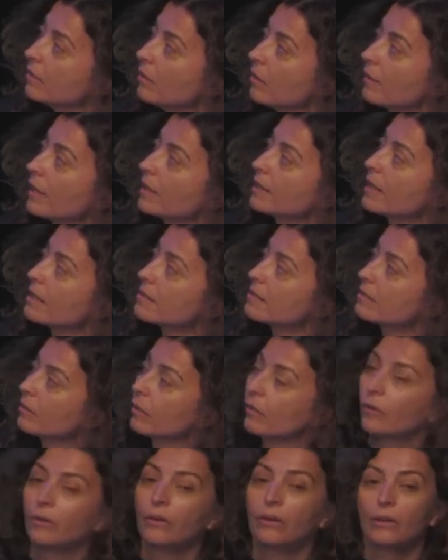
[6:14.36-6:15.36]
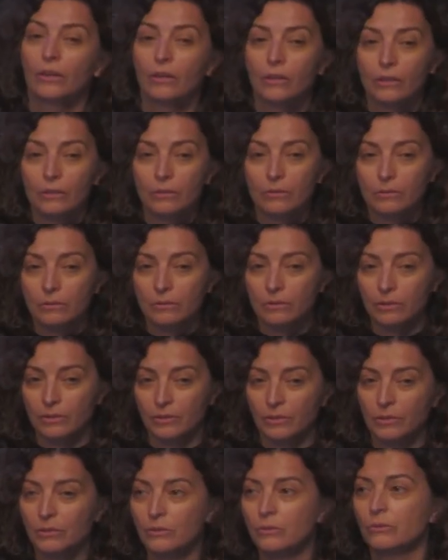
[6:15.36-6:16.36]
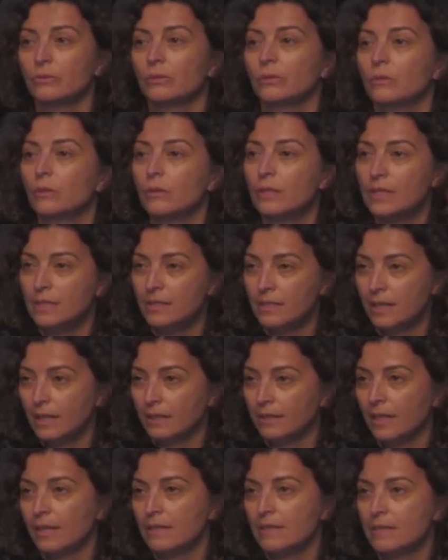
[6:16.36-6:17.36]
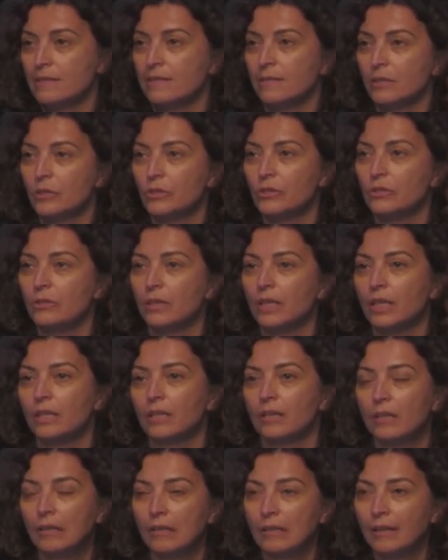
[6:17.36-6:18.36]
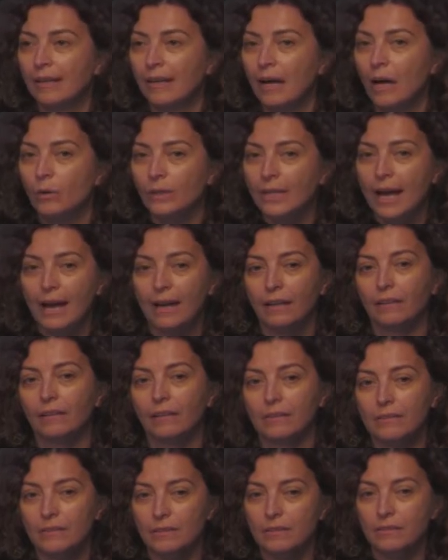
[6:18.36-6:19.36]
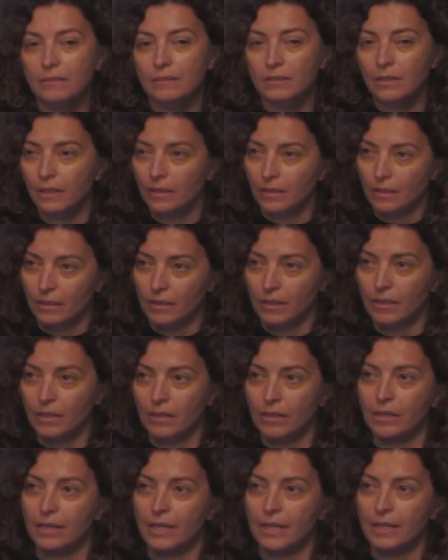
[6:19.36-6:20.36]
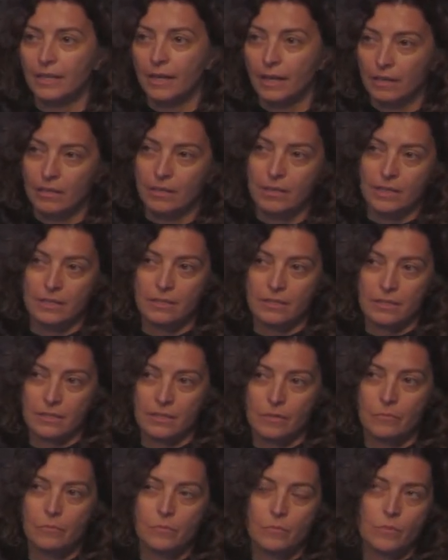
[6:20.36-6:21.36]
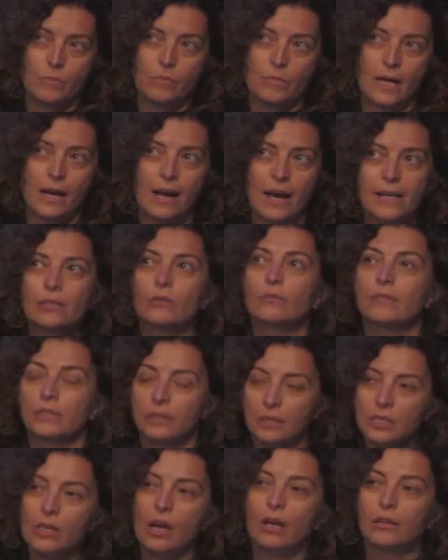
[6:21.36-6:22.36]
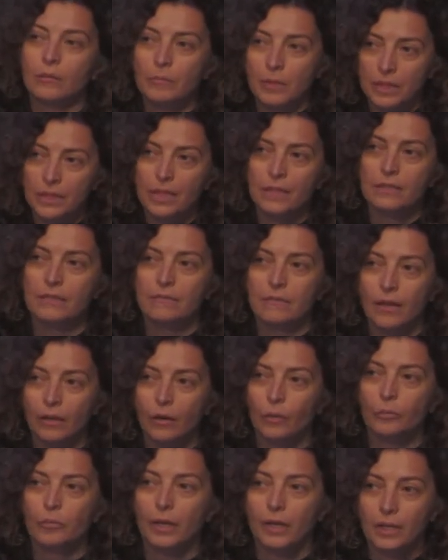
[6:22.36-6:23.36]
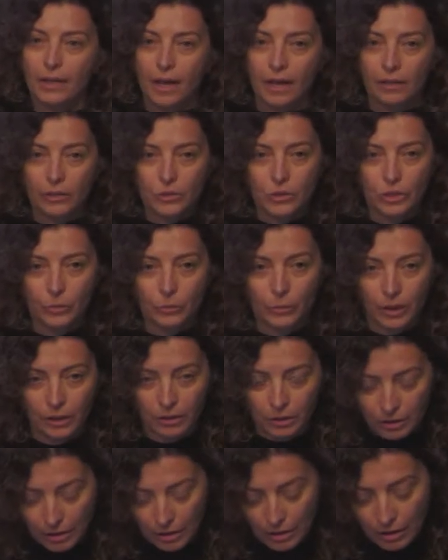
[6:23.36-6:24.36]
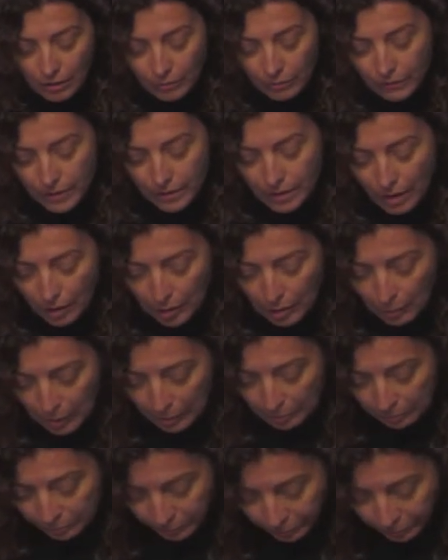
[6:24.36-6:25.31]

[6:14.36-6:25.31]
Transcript: Laurent Daston, who looks at 19th century cloud atlases and the kind of taxonomy they developed by analogy with physiognomy.